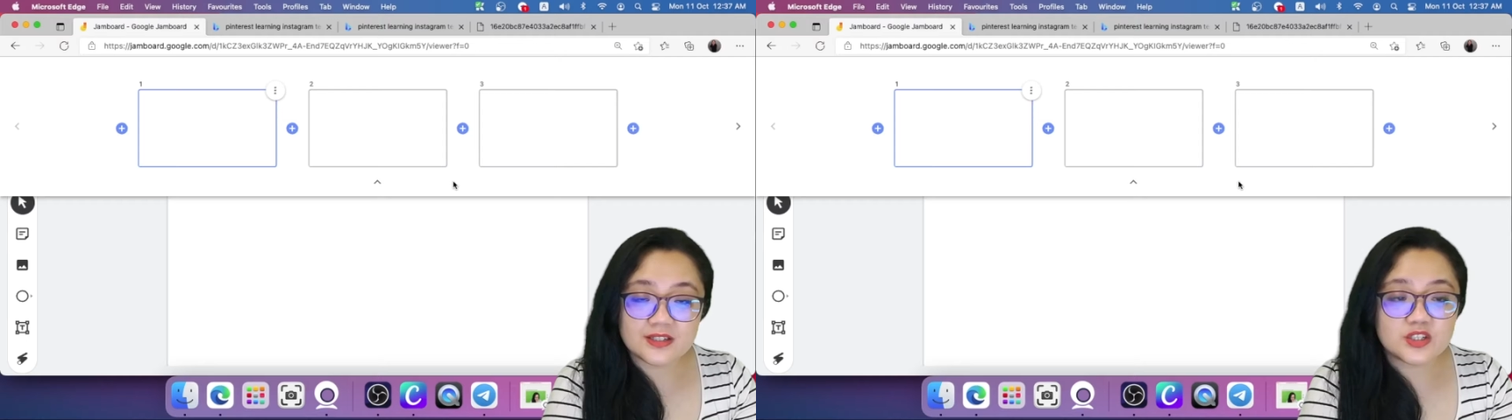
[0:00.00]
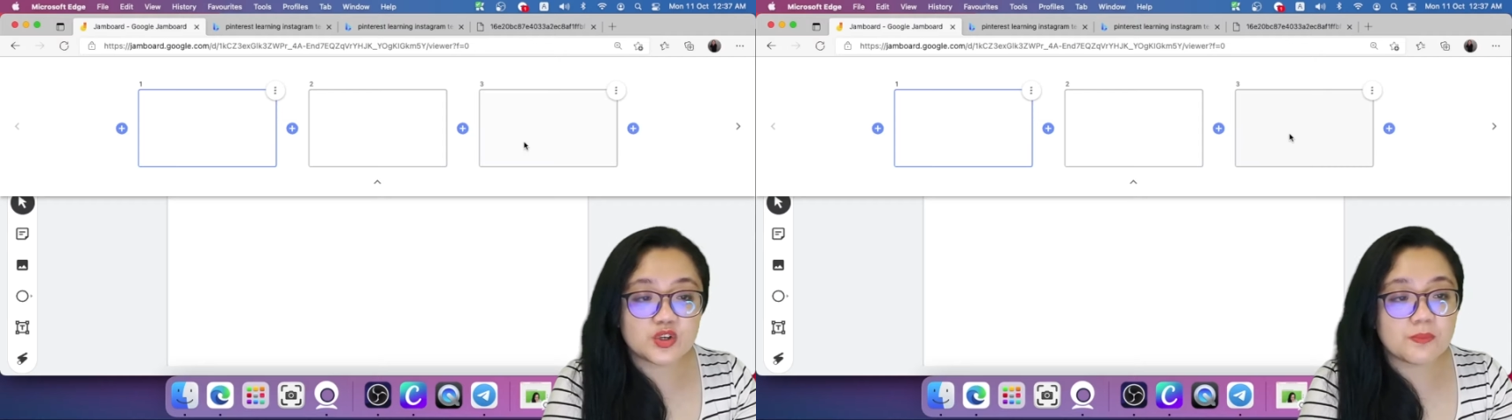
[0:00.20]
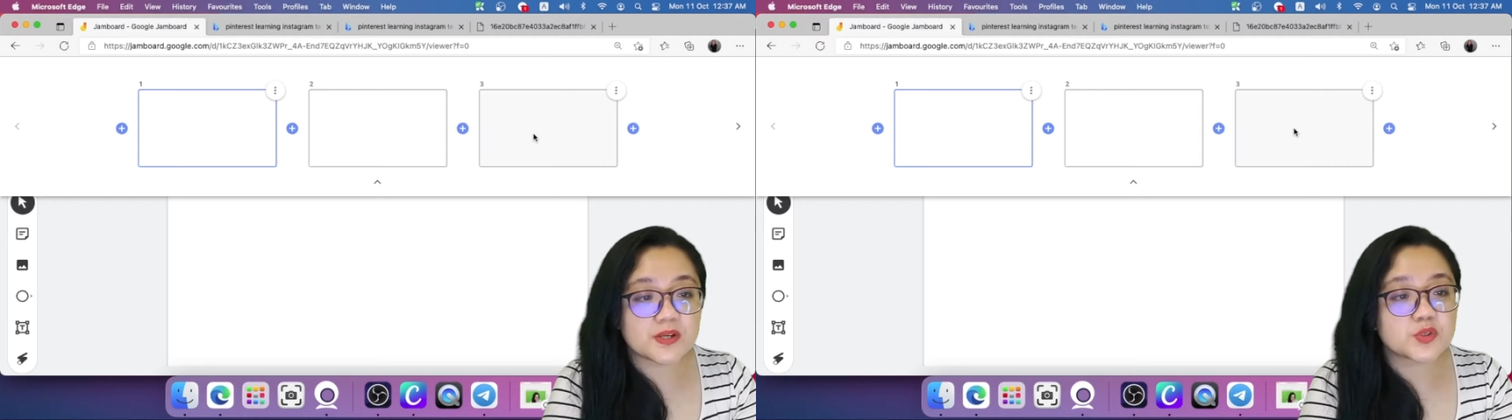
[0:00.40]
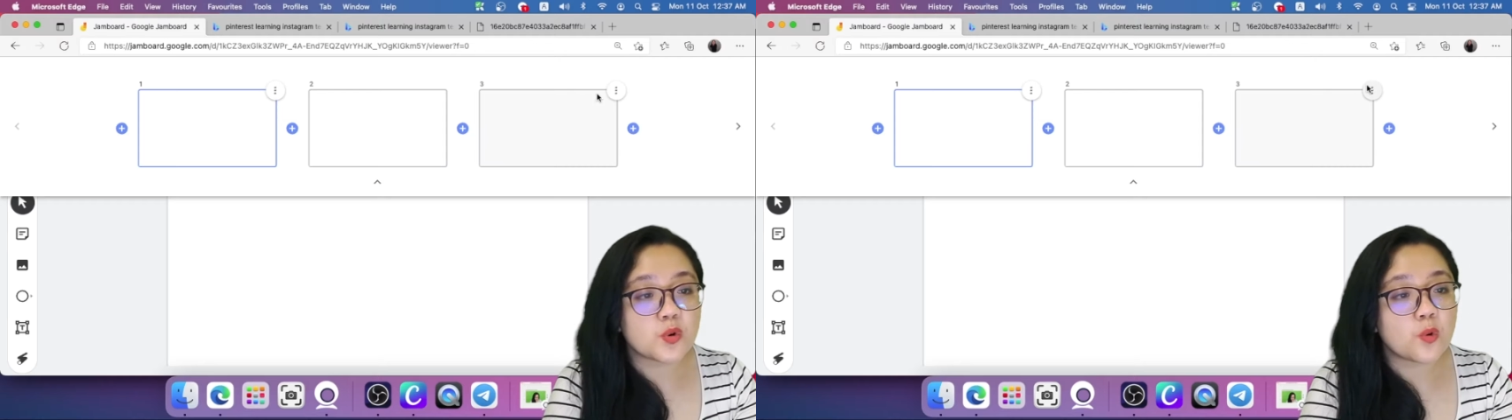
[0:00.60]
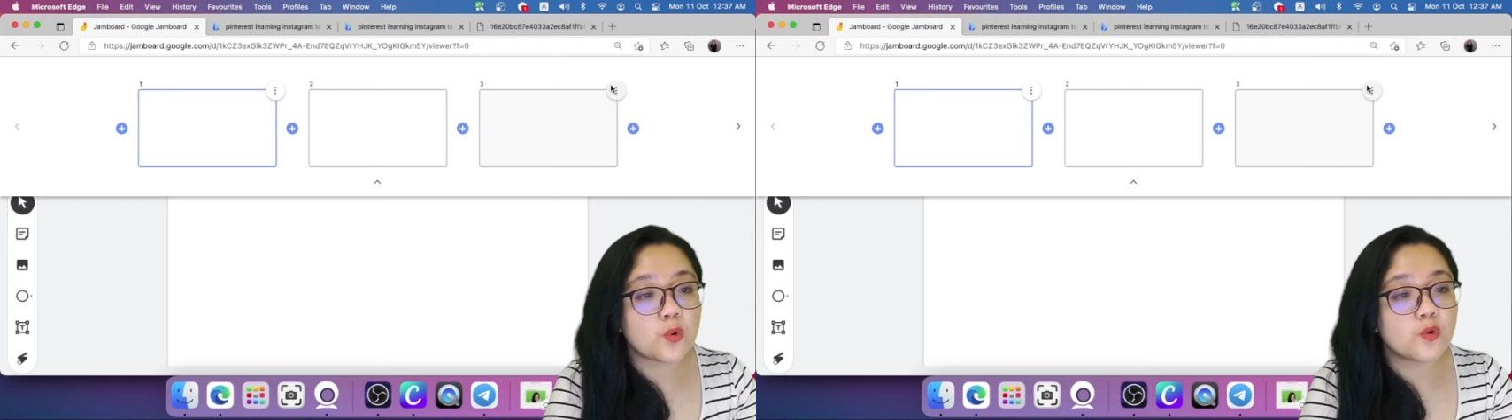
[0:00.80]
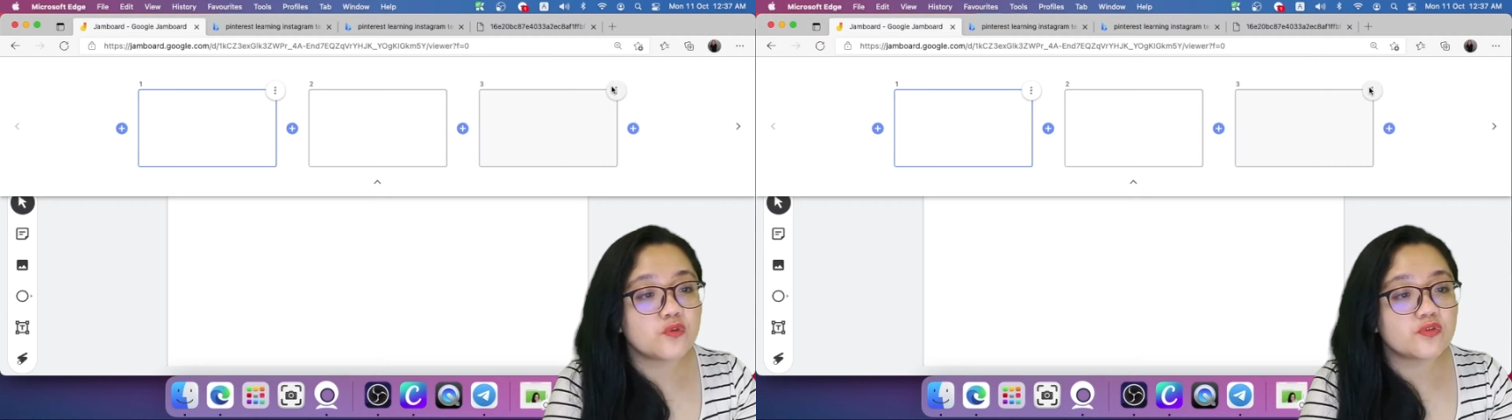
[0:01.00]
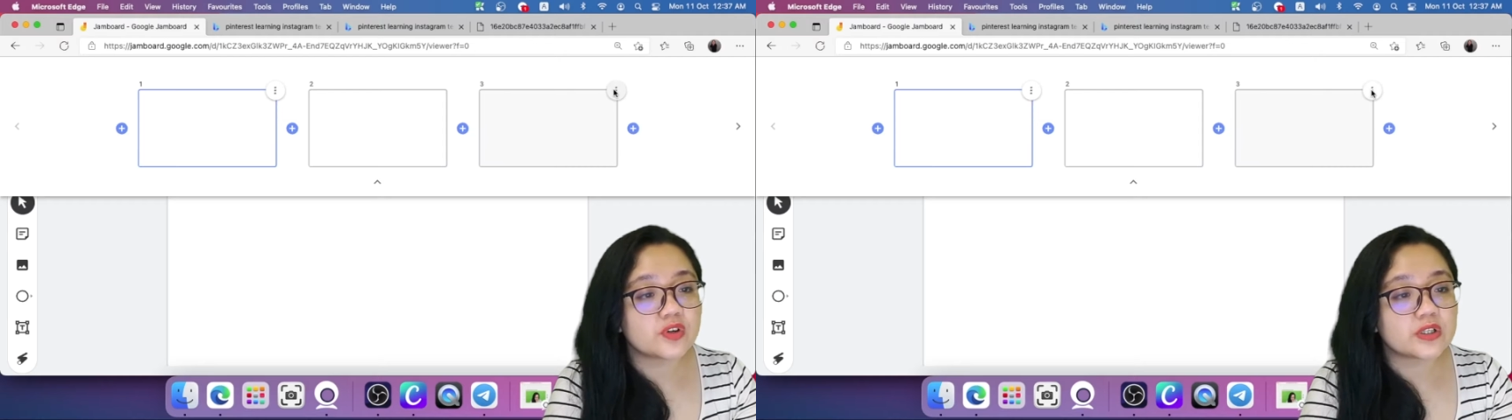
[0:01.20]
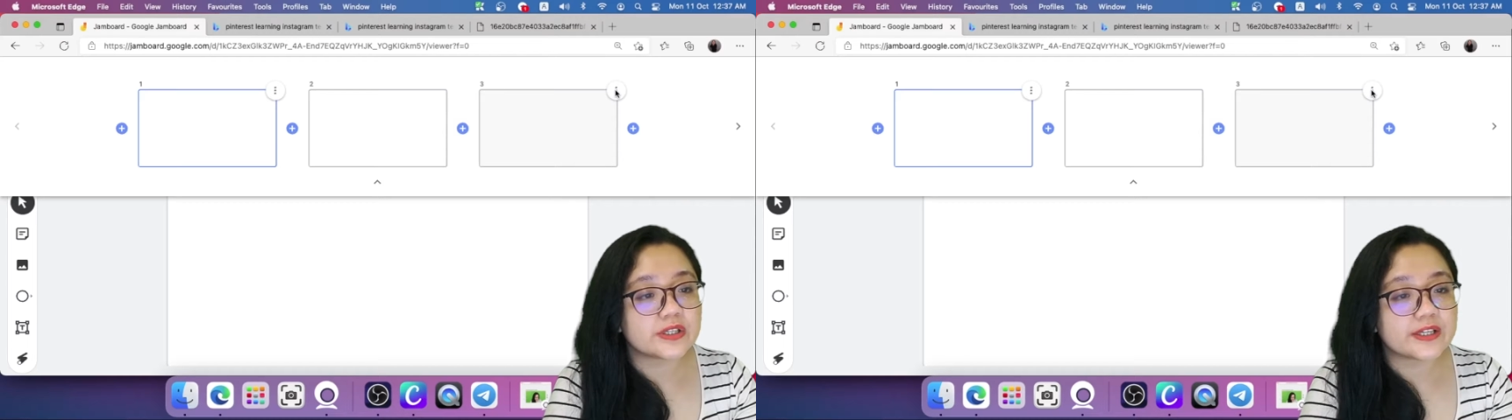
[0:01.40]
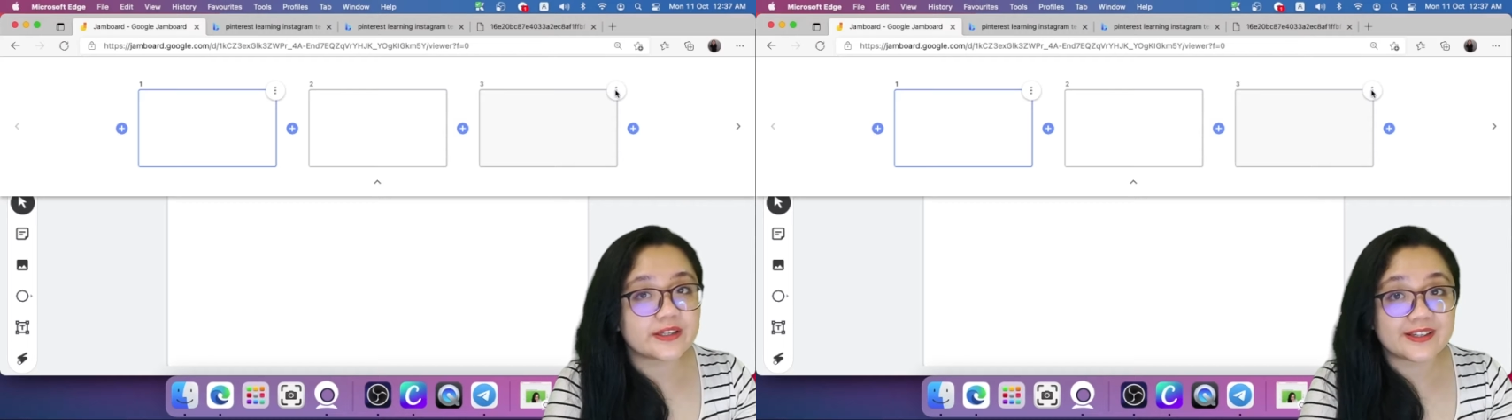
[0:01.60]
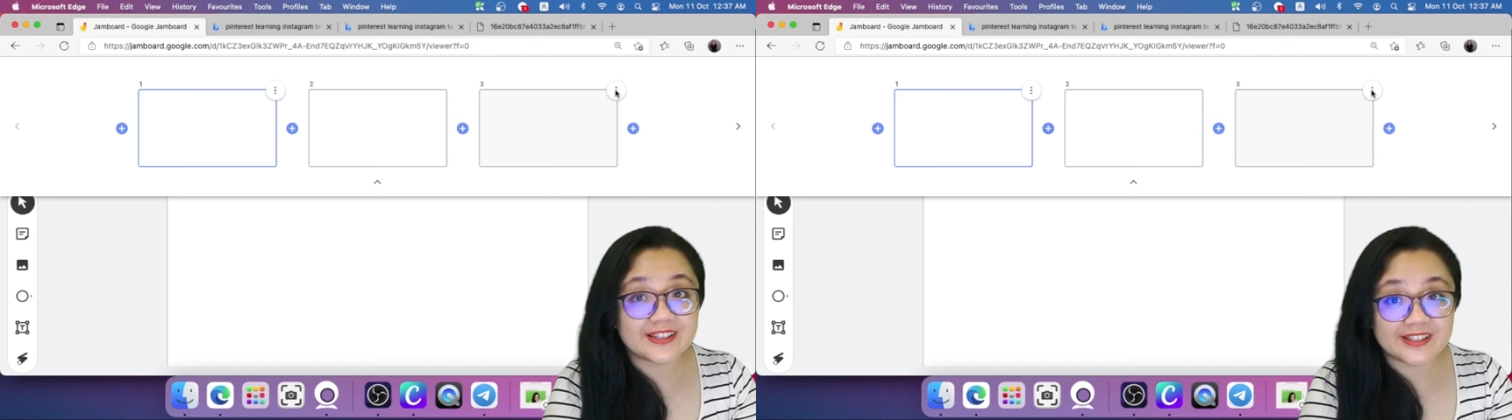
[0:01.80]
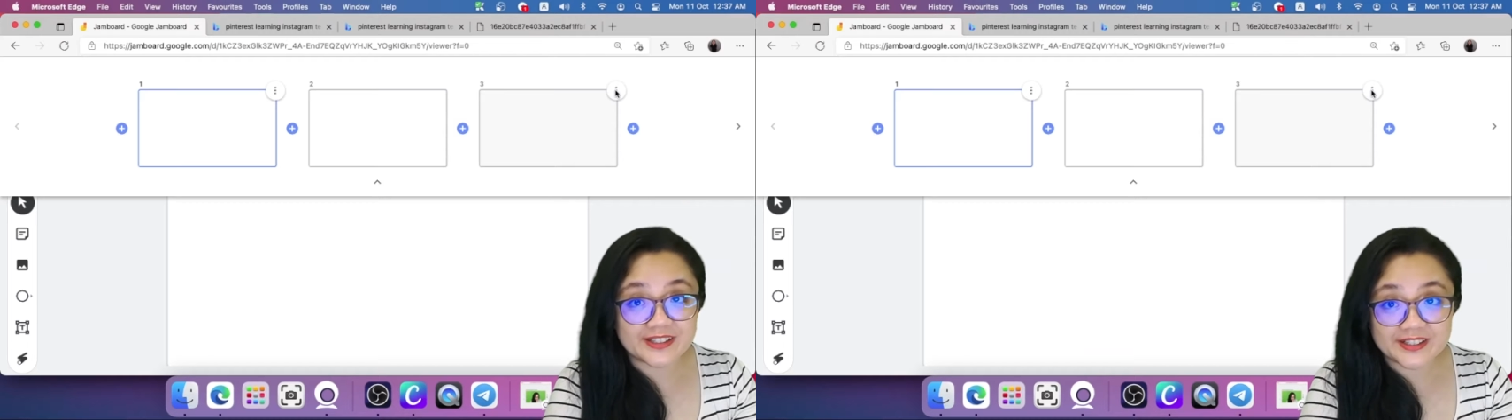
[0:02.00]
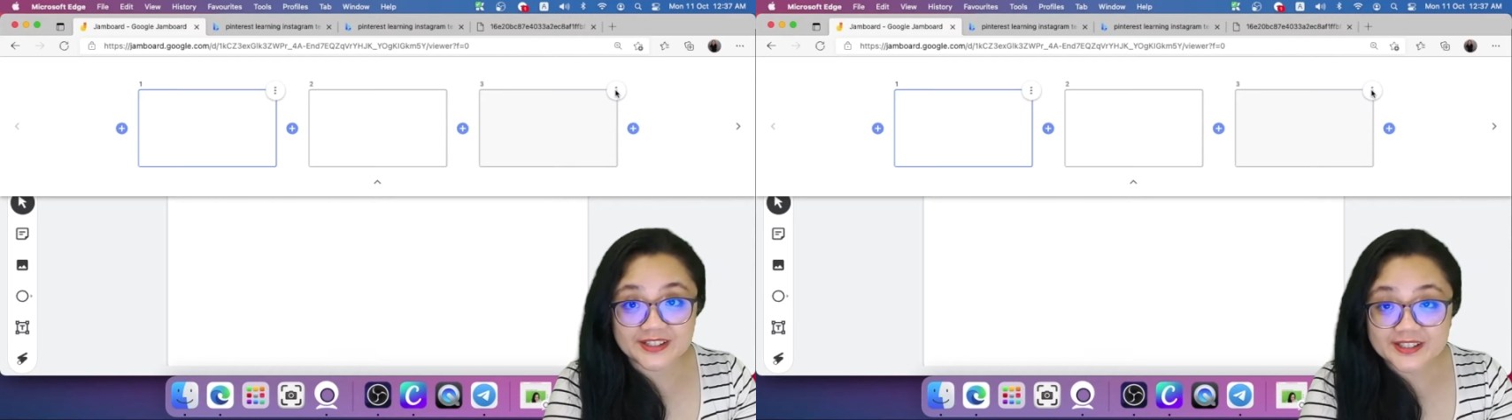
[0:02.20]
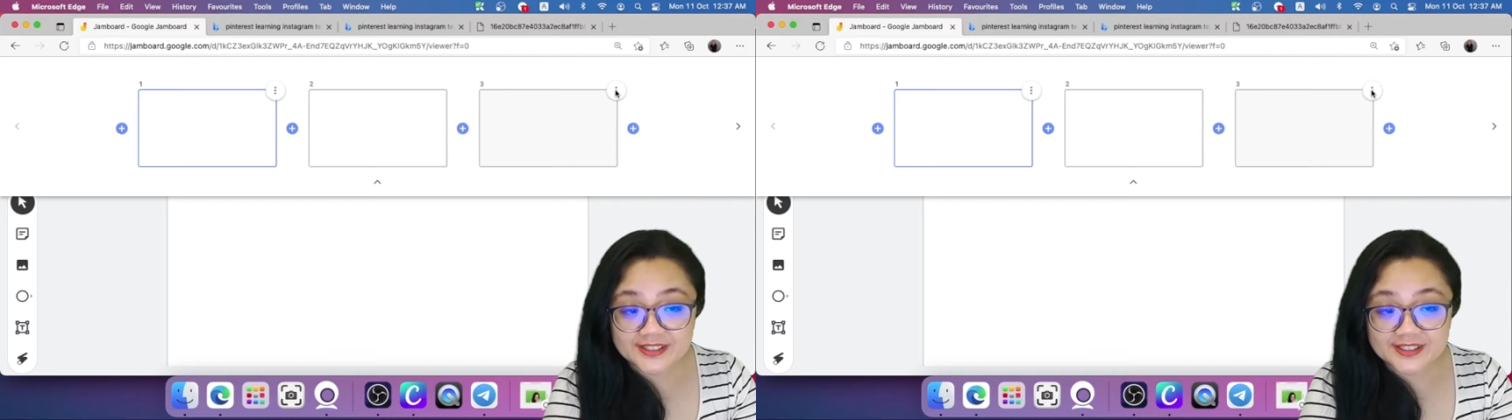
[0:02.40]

you must hover it here.